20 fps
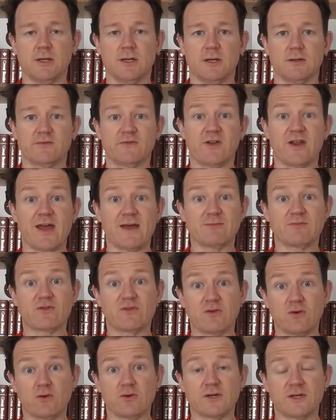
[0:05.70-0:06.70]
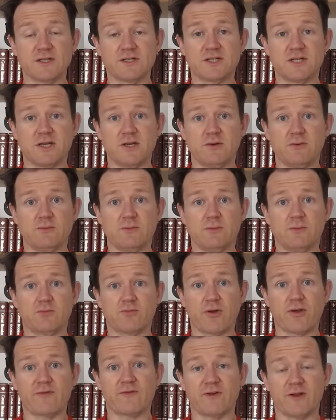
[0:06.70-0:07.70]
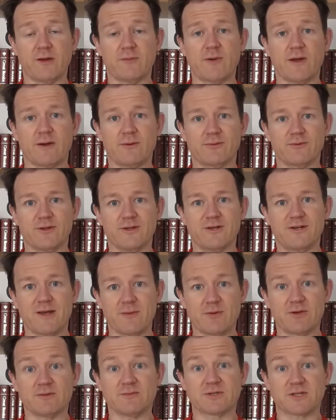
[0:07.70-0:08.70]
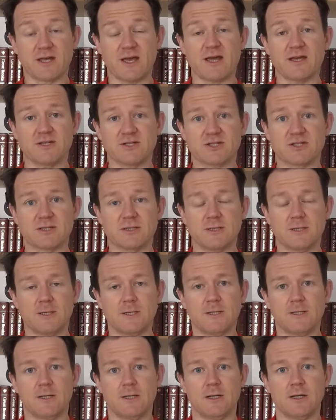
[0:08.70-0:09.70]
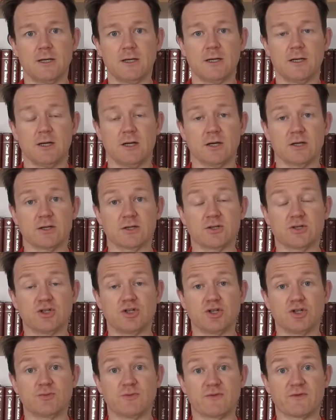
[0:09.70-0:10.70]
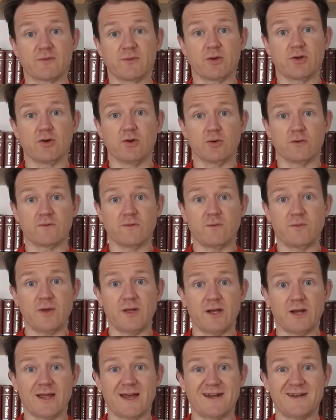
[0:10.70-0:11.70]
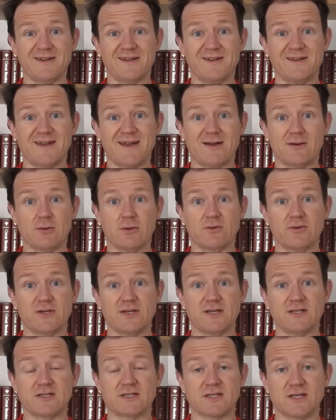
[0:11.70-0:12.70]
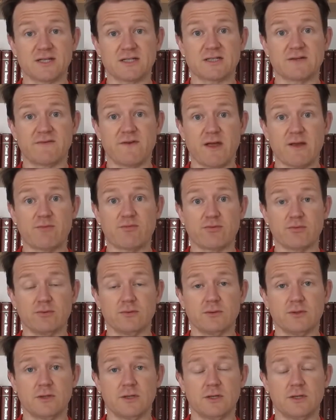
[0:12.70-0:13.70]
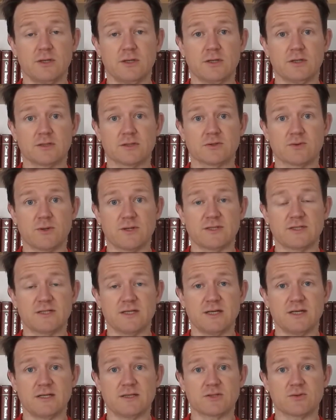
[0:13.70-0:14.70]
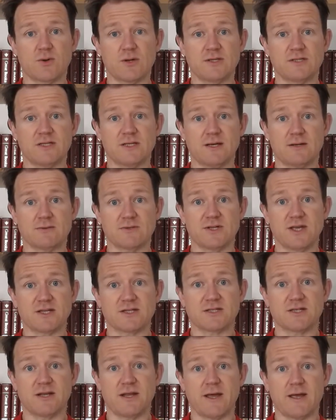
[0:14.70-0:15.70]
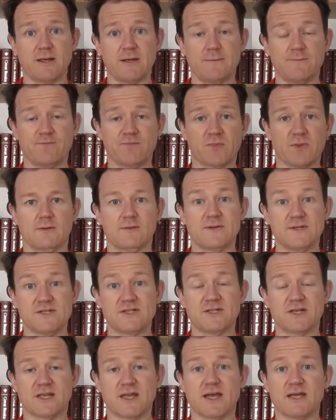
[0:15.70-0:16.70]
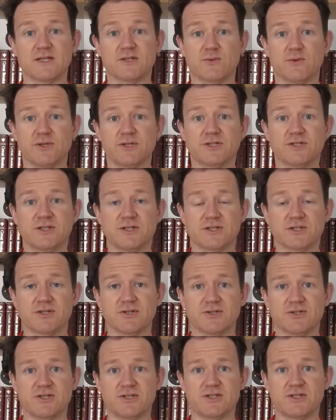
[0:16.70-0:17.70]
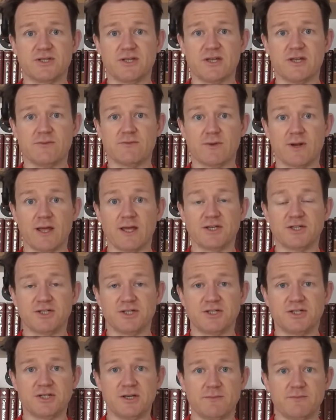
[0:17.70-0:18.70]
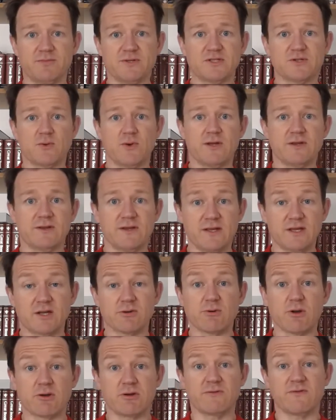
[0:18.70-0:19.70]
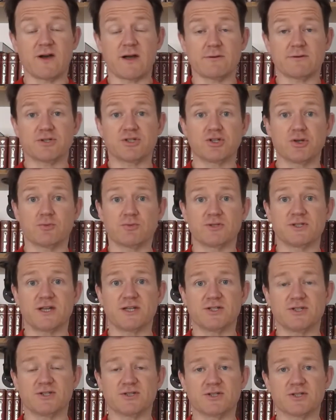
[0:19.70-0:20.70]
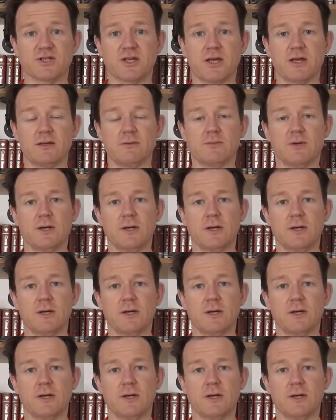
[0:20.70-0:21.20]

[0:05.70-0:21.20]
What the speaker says: Today I'm talking to you briefly about the Debenhams case. Judgment from the Court of Appeal handed down on the 6th of April 2020, that was yesterday. This is a case which discusses the relationship between the coronavirus job retention scheme